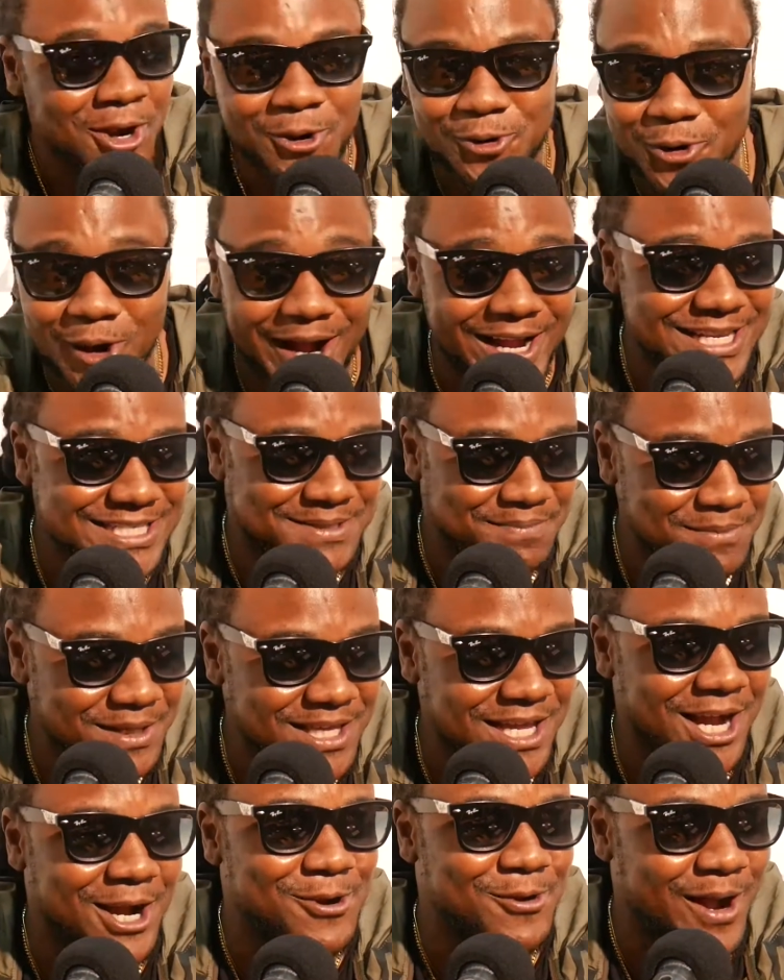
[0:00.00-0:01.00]
Rise
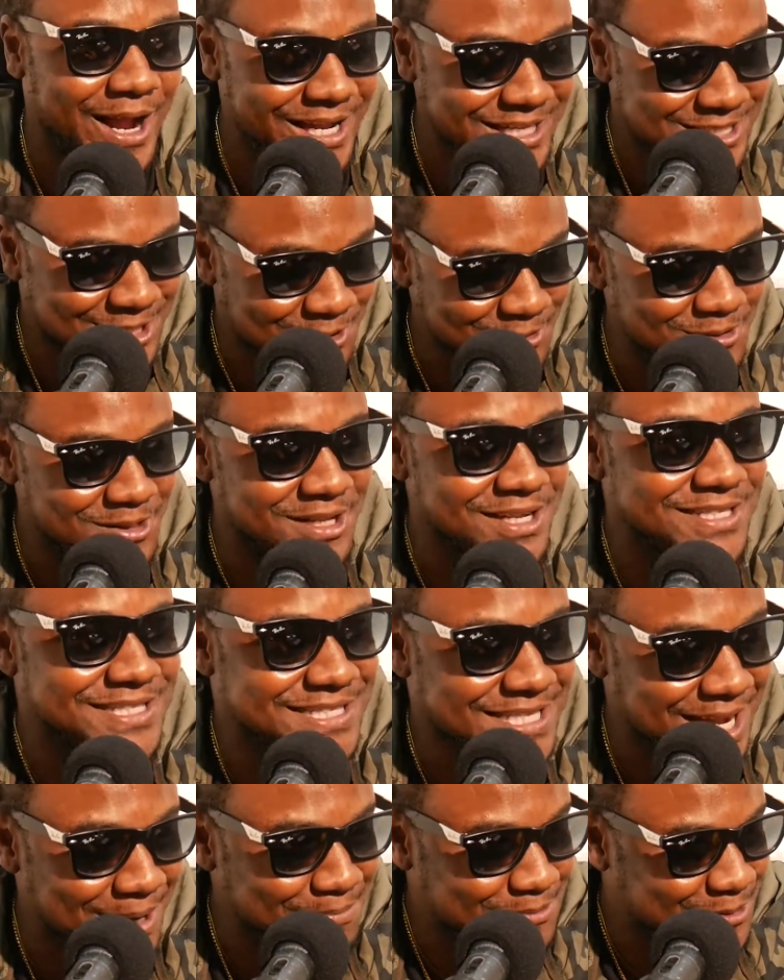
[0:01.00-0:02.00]
me a rise to the
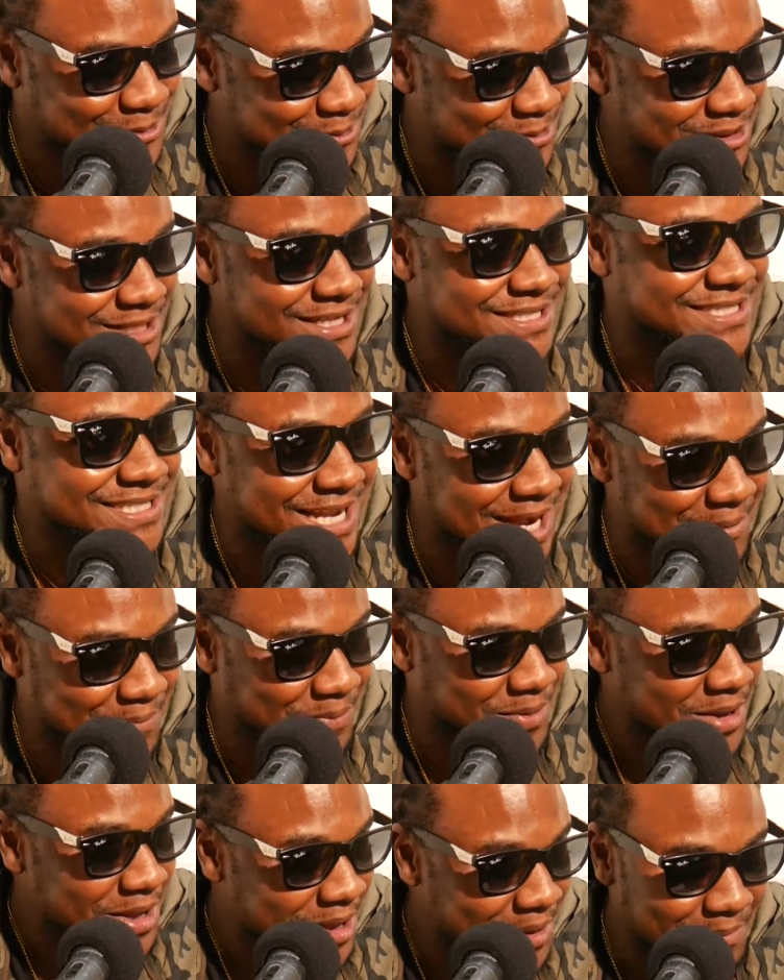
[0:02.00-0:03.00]
top, to the
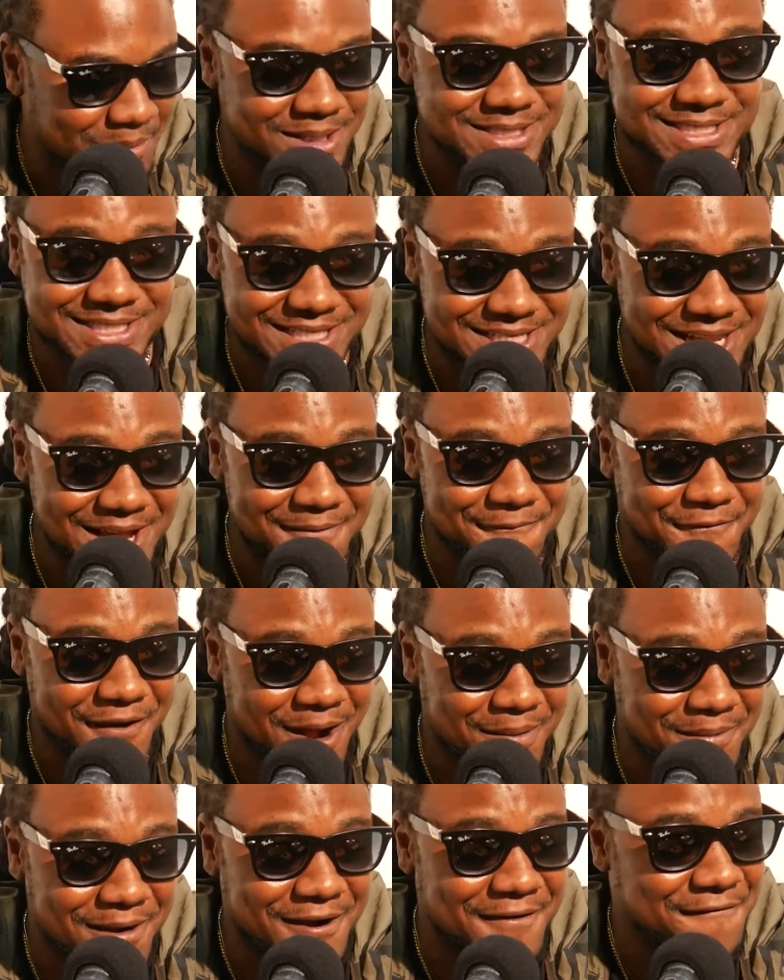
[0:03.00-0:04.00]
top. Me see them
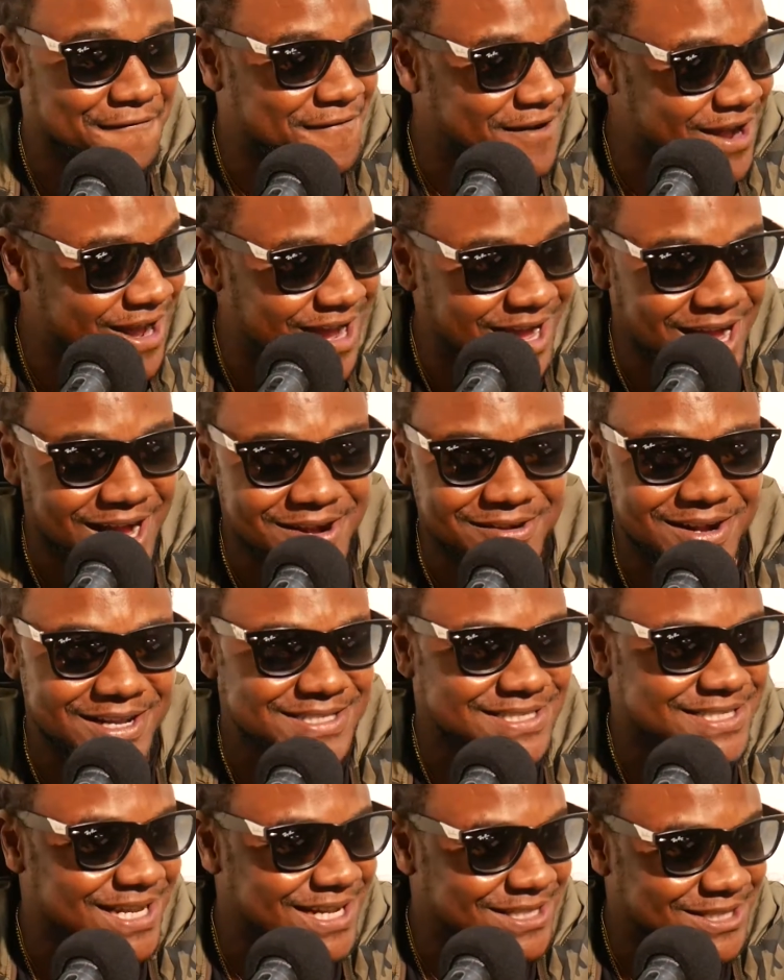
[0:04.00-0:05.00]
from afar,
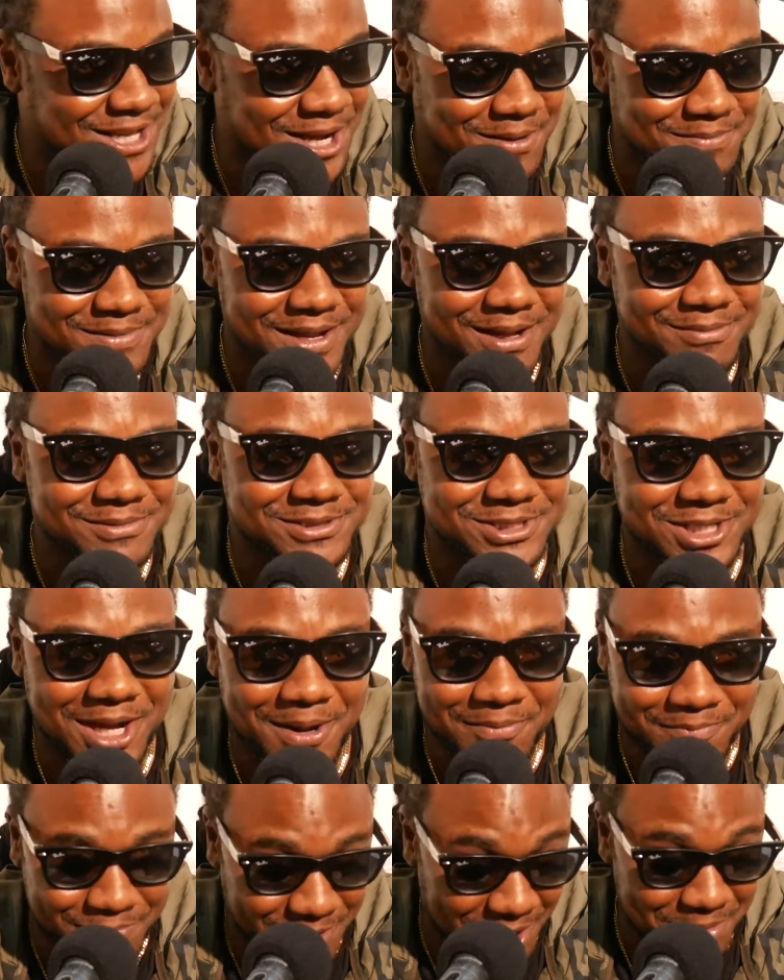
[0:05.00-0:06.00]
I set up them
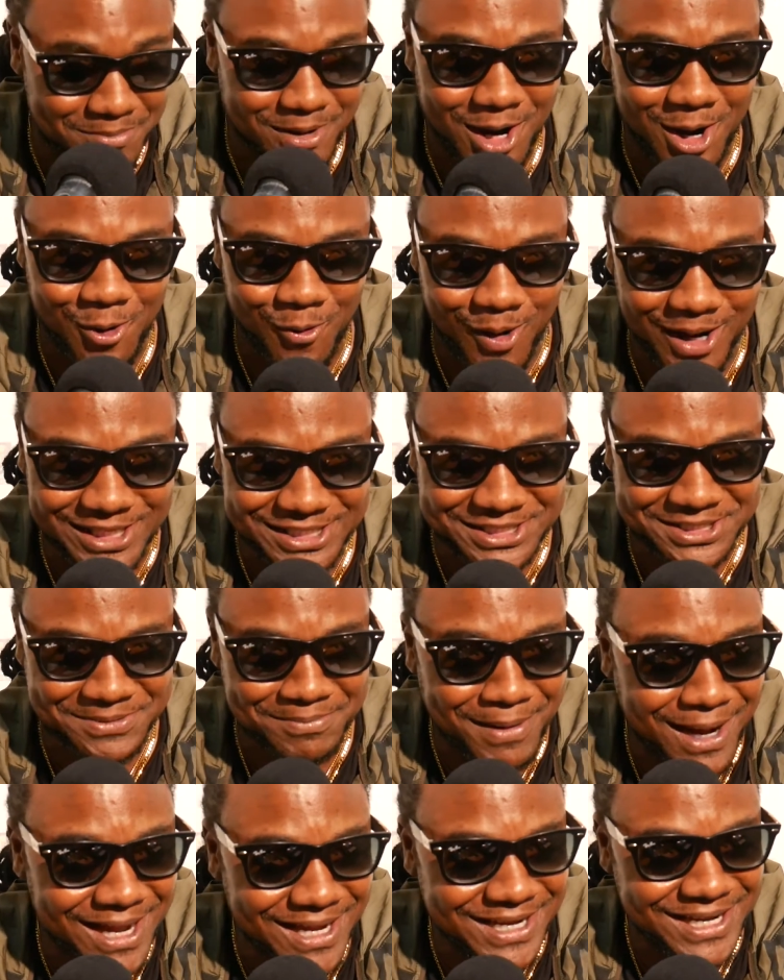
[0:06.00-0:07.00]
chop. Them a
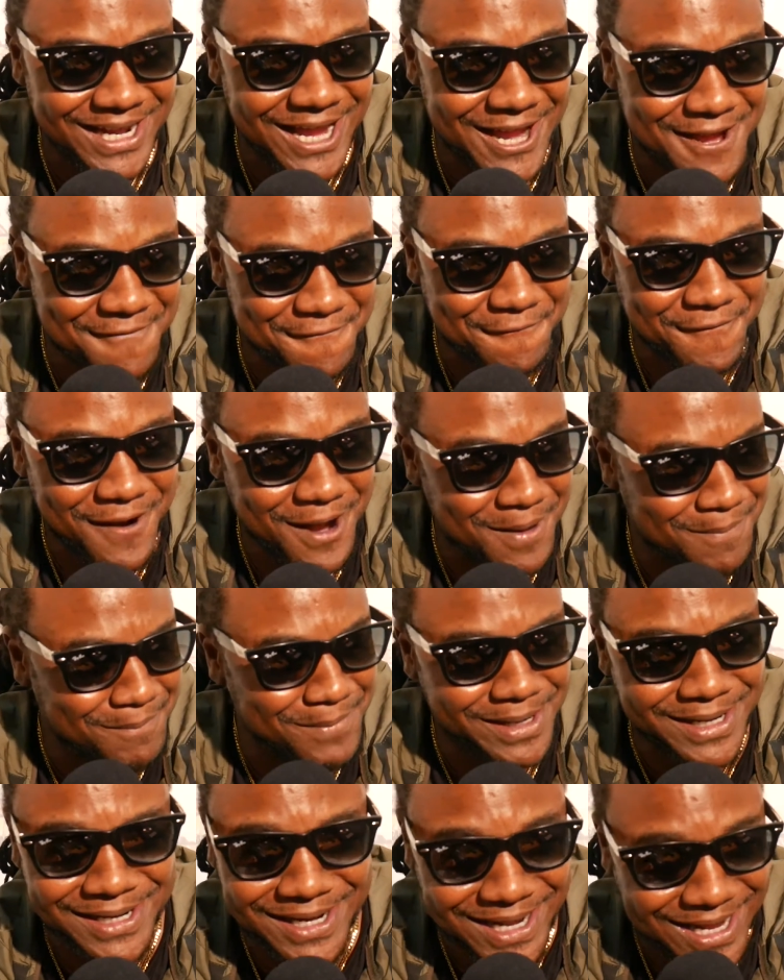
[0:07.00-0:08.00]
watch my life
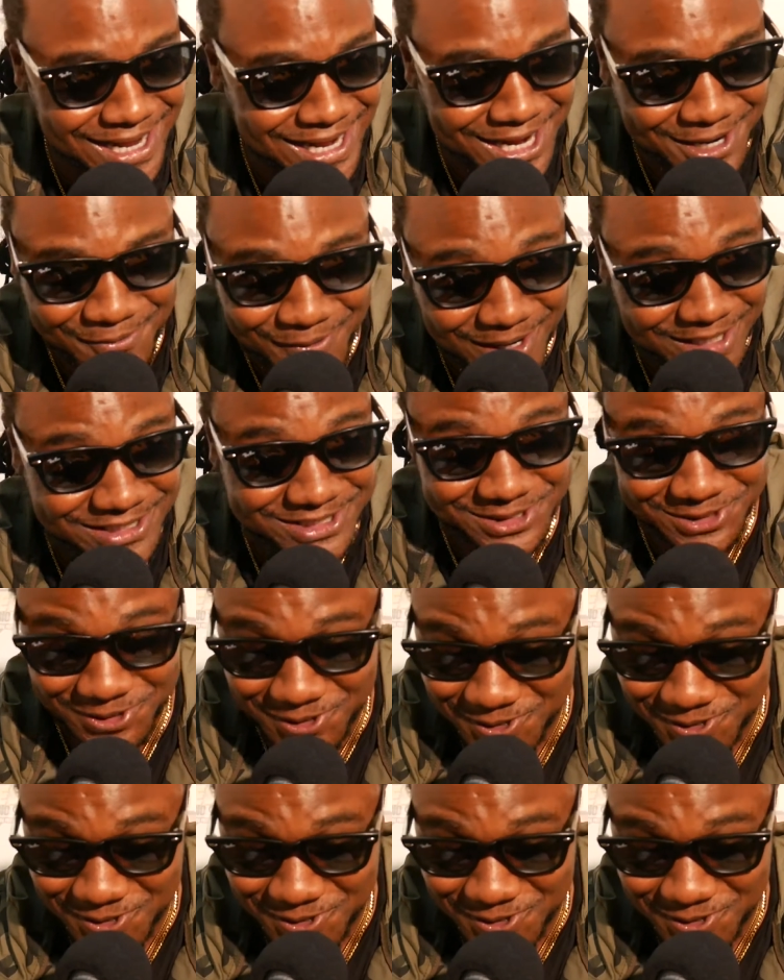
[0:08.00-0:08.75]
and me nah watch